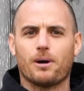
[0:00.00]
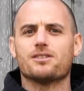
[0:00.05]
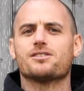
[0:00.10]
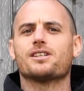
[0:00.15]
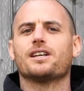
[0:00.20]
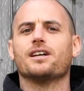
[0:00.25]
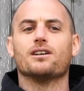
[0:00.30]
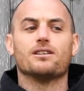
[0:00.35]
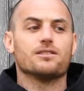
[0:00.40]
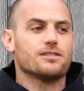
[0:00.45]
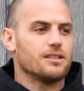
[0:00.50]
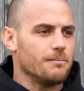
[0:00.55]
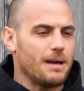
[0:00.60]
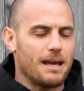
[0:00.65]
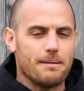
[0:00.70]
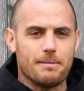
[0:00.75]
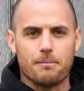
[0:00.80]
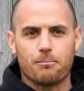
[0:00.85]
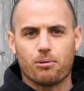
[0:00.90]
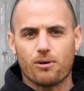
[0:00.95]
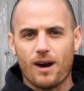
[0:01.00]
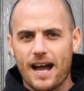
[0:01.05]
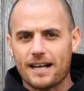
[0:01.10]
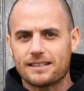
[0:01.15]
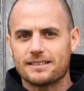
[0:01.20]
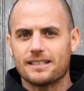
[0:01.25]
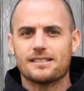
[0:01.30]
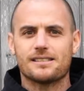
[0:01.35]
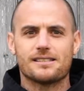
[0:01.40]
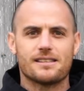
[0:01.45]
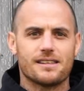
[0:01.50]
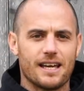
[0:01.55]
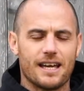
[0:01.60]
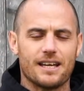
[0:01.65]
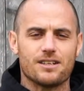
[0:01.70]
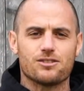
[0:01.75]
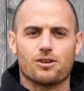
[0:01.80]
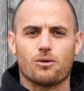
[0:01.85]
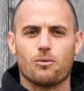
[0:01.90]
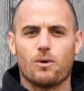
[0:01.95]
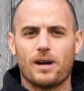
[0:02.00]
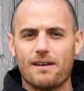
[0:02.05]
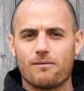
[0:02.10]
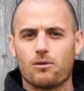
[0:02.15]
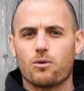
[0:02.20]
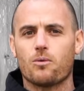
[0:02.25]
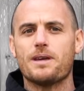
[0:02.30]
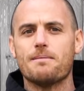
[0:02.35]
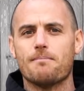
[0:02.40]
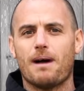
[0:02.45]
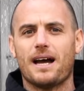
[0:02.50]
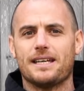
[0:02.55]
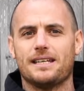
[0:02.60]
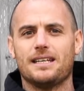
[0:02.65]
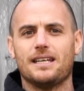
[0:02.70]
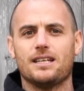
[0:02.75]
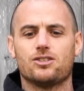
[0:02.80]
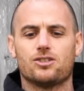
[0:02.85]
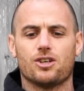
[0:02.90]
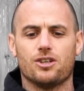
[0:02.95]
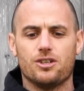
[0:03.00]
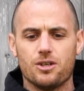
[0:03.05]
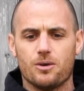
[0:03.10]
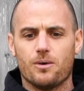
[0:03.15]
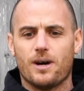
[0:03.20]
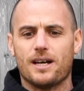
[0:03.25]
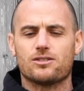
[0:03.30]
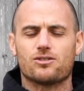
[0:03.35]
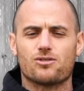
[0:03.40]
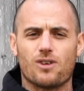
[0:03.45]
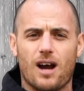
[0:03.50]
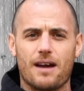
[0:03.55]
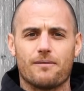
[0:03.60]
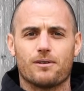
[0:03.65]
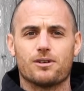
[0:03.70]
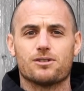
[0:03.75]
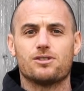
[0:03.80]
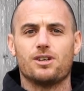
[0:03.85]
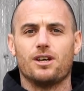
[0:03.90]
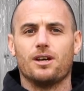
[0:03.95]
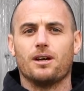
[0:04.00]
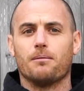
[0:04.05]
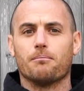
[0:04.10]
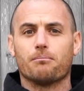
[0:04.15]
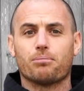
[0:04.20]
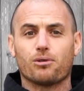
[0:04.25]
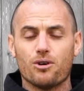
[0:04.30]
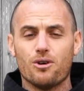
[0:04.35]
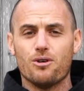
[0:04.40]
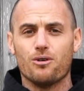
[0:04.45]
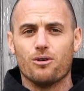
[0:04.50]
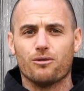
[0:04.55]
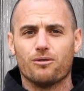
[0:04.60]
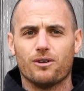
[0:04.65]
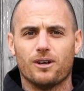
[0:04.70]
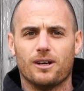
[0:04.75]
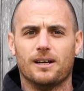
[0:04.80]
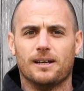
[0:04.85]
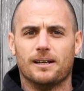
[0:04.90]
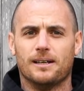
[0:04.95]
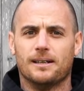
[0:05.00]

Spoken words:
our skills and maybe practice things or whatever we might need to do as drivers to improve.